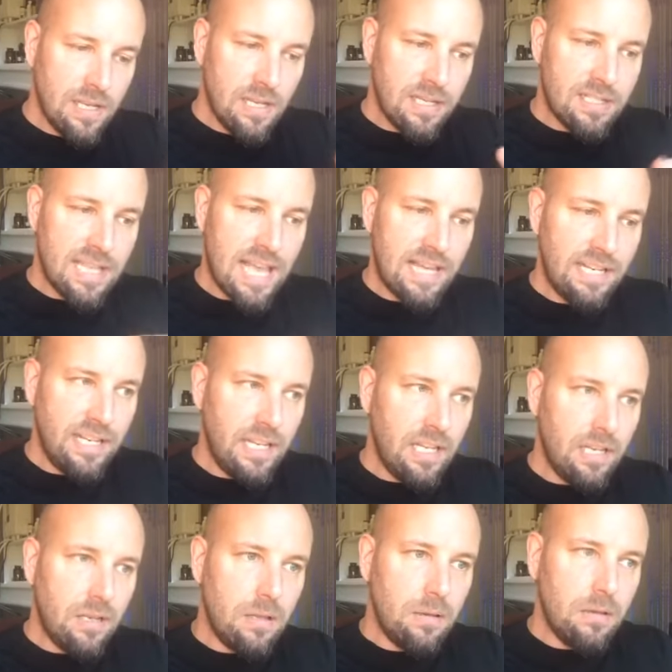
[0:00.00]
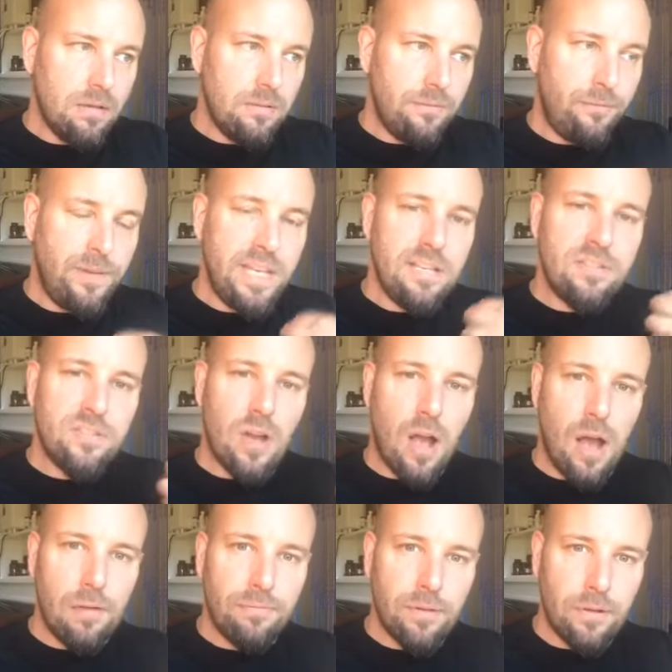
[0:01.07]
is that it feeds
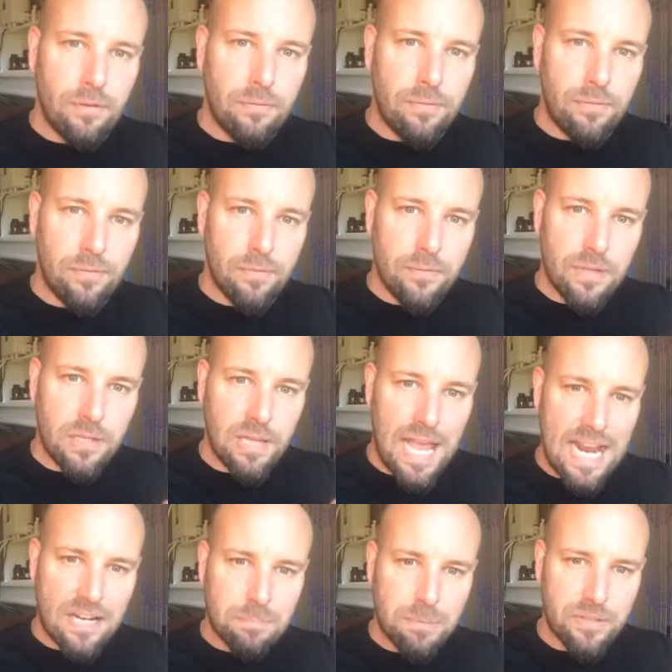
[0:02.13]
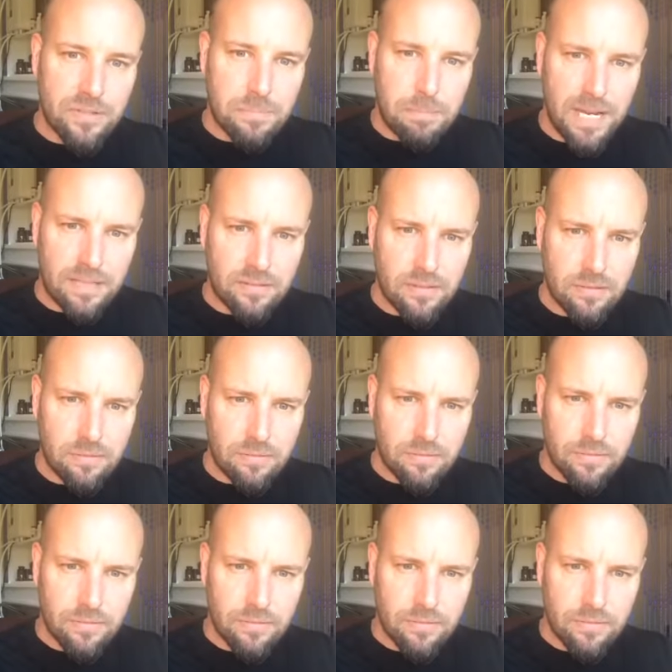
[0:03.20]
off of the lack perspective.